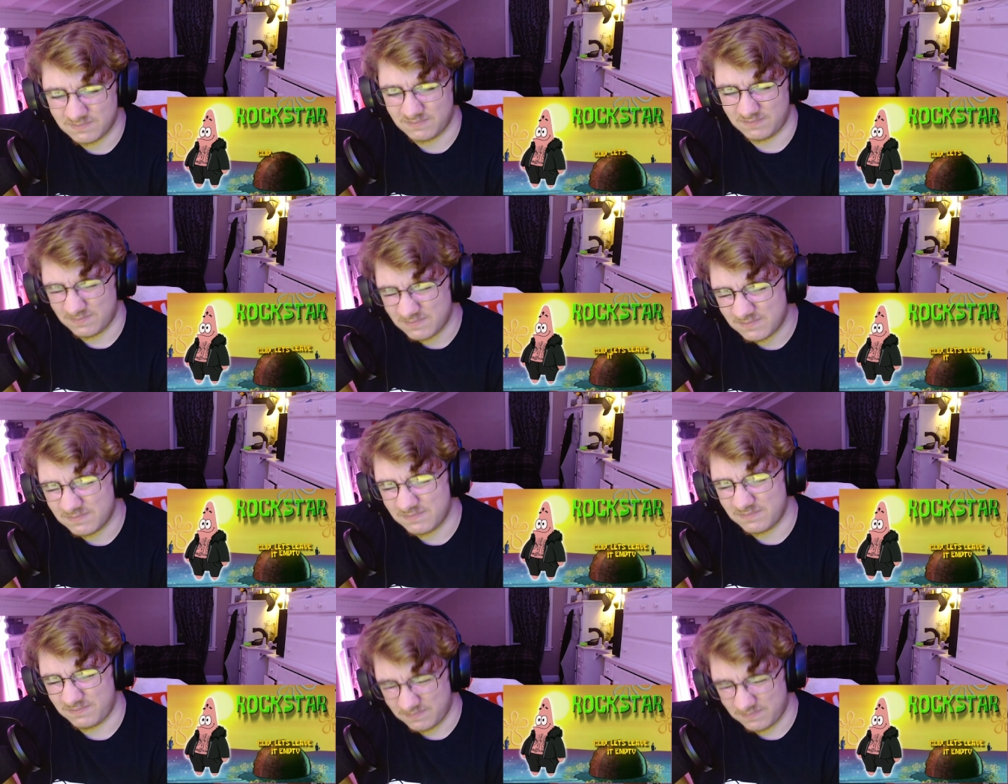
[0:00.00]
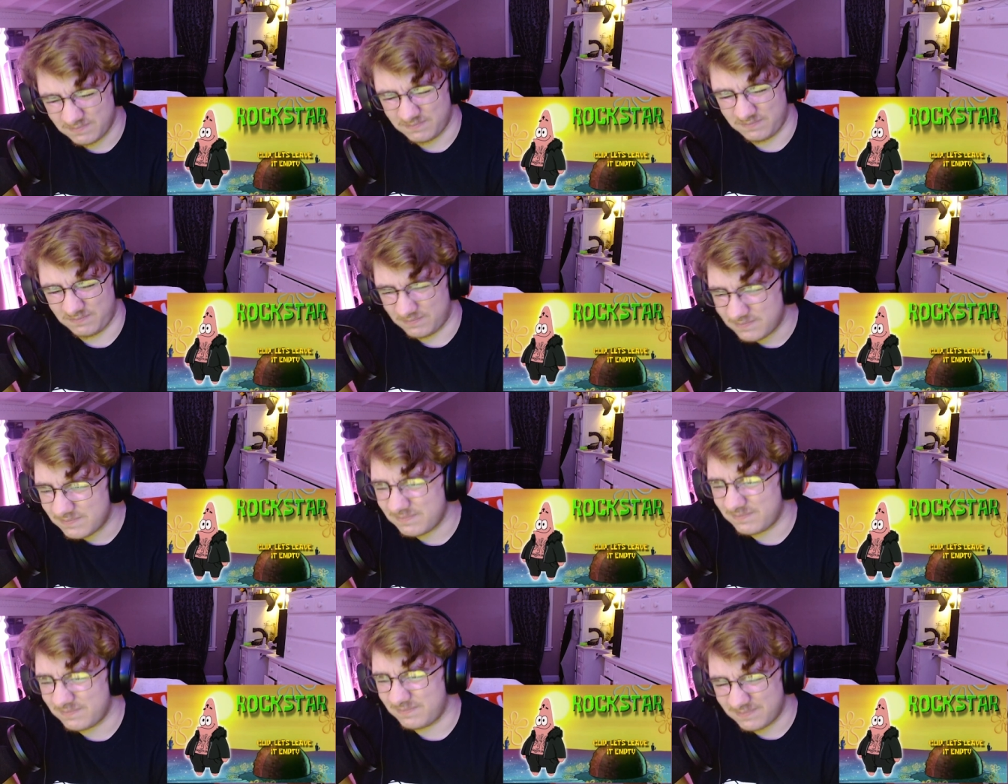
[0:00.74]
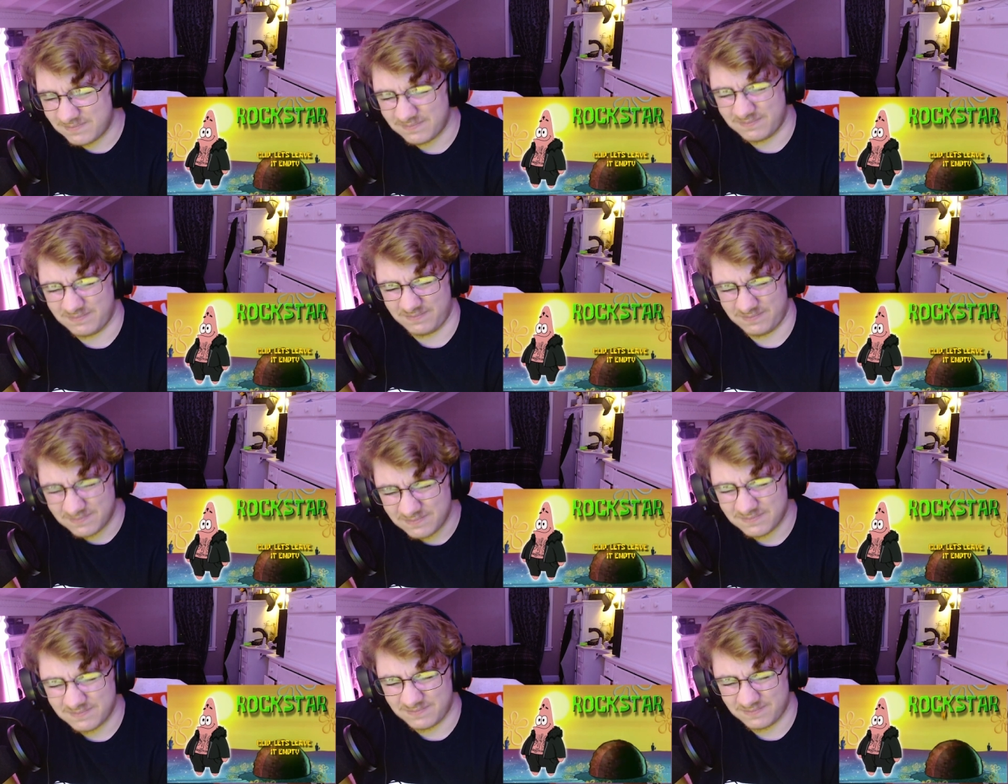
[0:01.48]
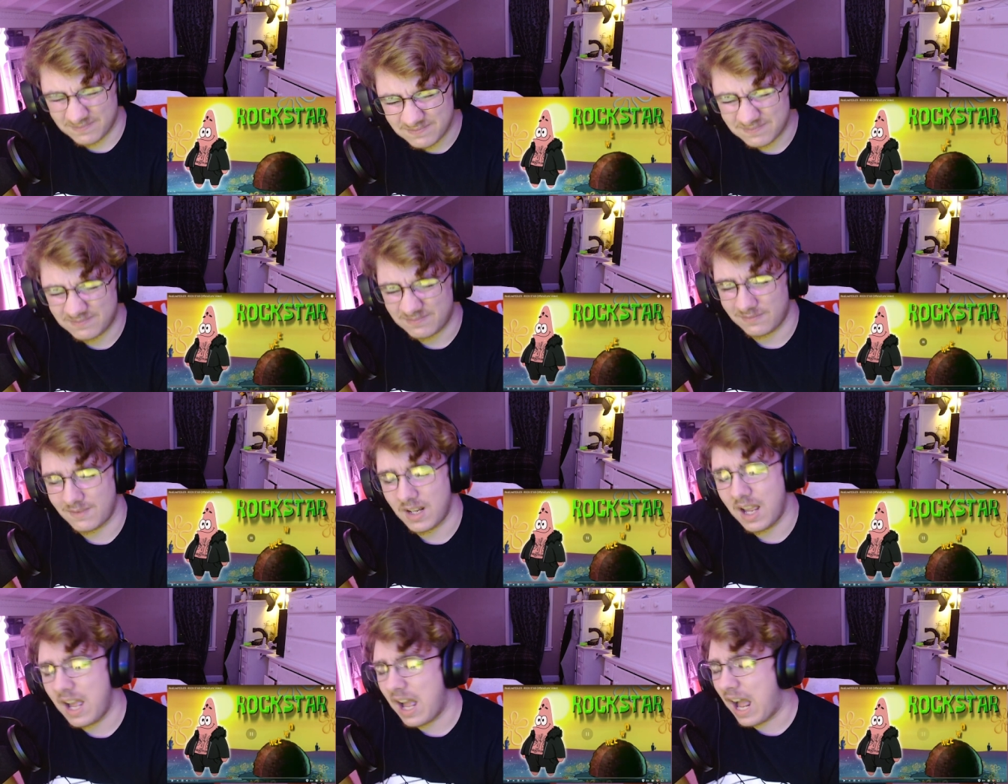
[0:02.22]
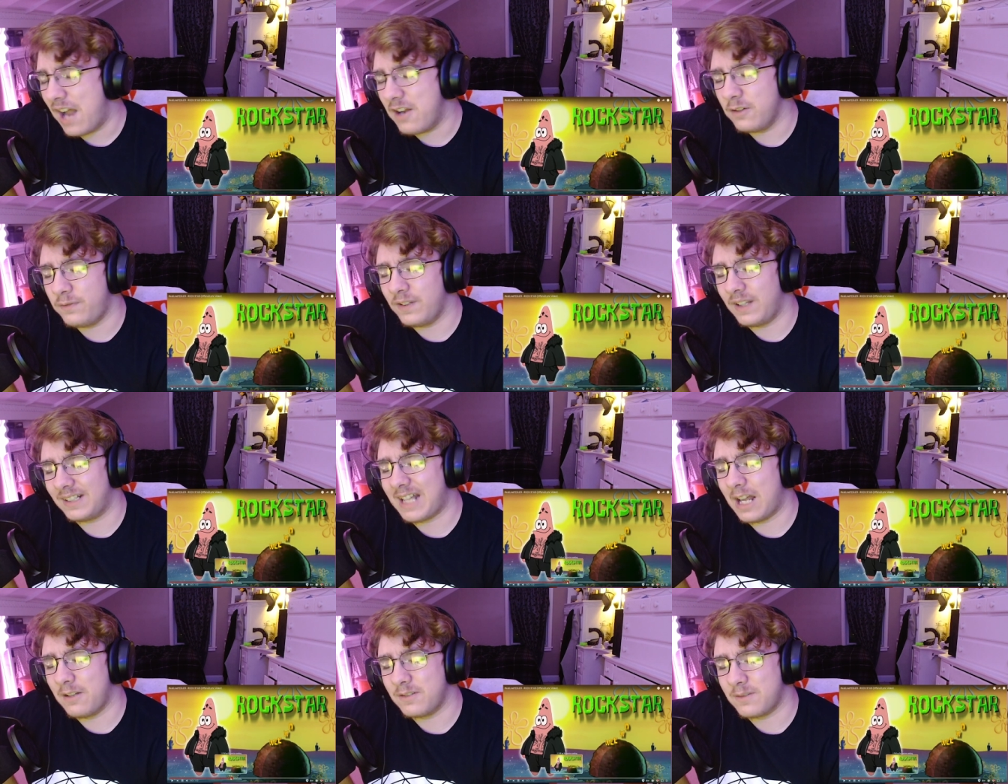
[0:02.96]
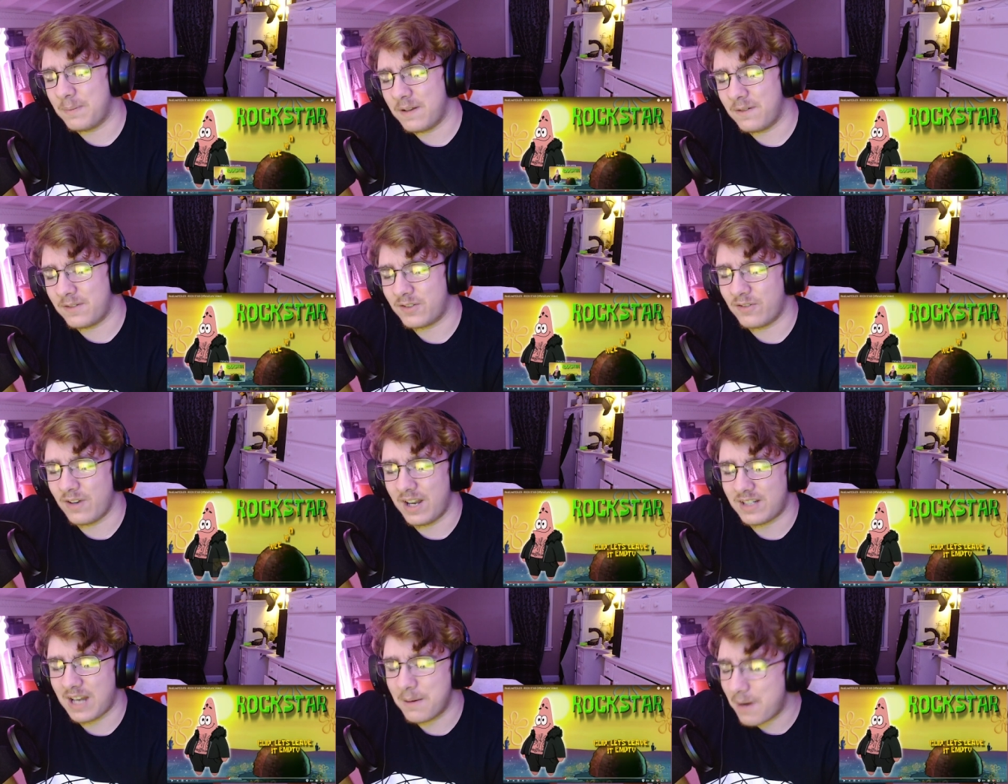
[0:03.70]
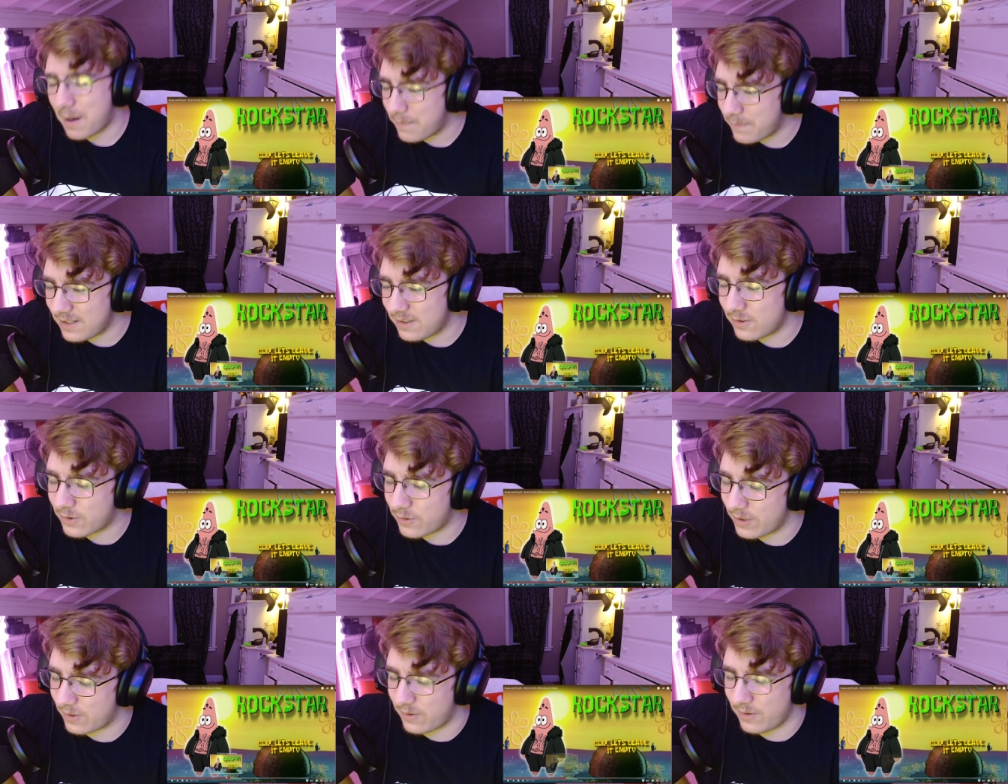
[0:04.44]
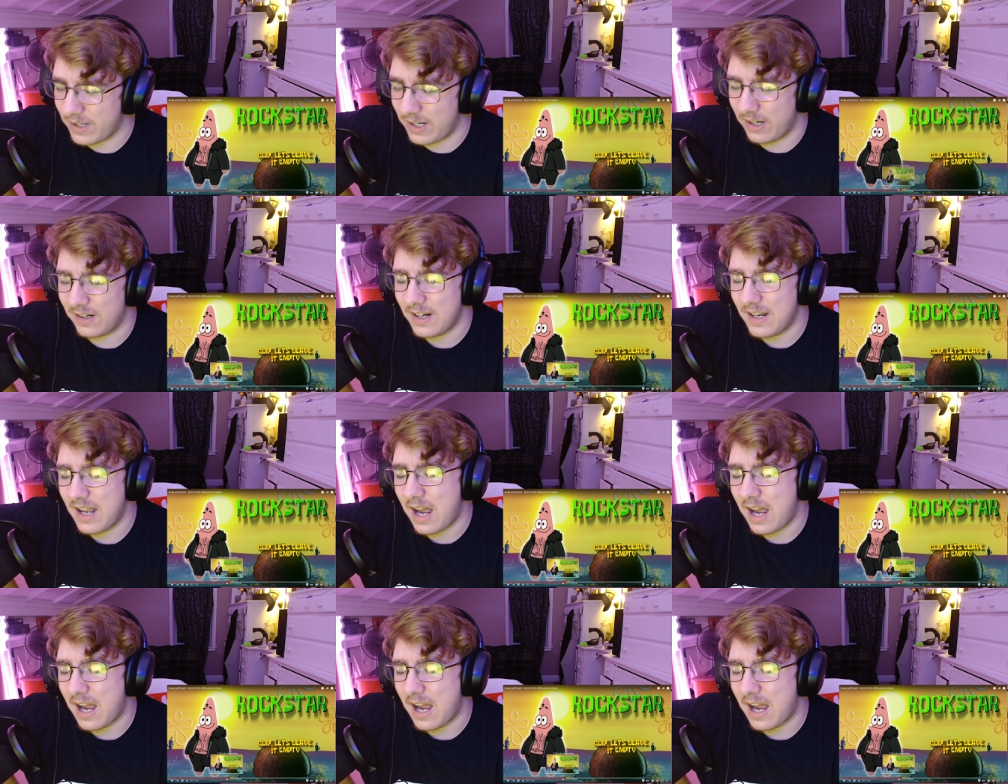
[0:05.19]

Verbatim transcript: Cup leaving empty. I do feel like that was a bit of a stretch. I might be a little critical here.